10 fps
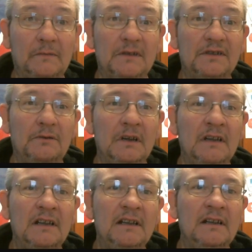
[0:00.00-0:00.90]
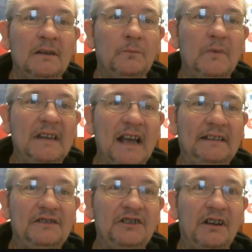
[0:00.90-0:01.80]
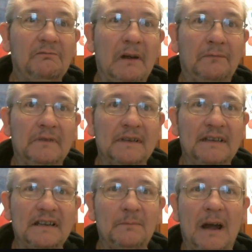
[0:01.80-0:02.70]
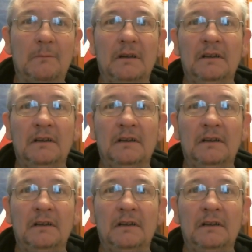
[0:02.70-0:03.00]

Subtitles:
So we can't geo-reference this map.